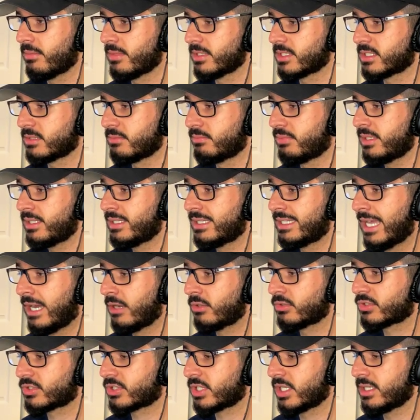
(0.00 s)
It's been
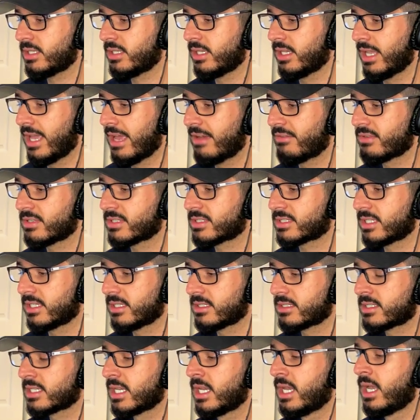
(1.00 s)
downtrending ever
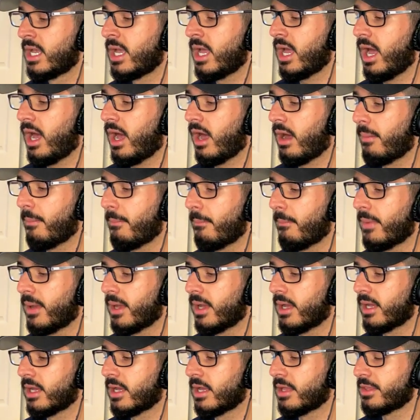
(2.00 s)
since um,
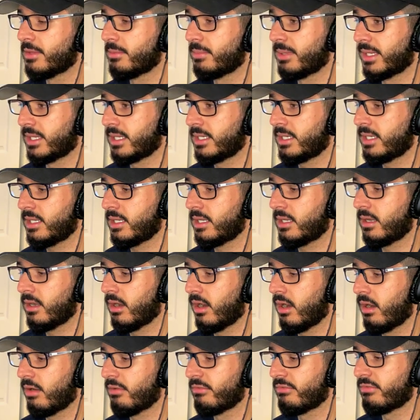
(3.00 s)
uh, the beginning
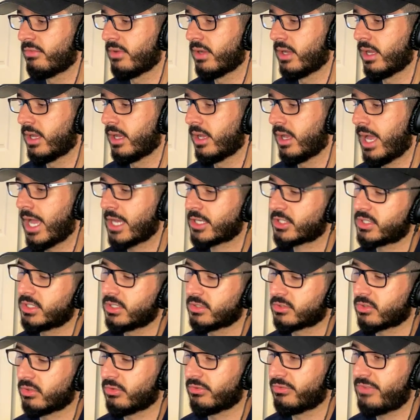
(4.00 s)
of uh, actually.
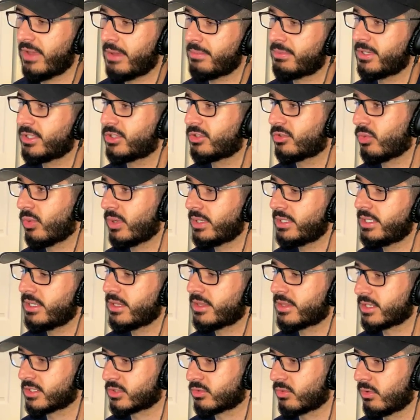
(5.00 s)
So February
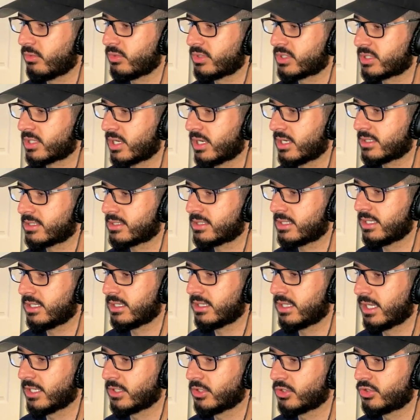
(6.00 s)
20th is when we start seeing
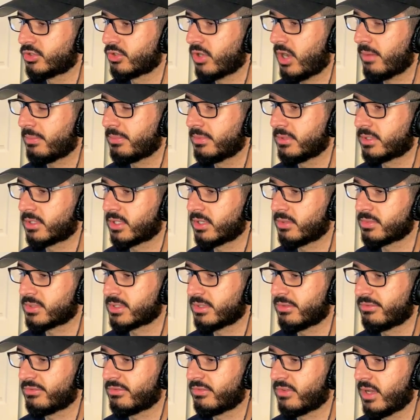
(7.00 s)
that drop in terms
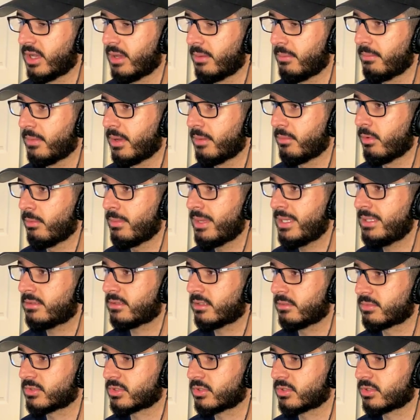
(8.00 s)
of um, uh, momentum.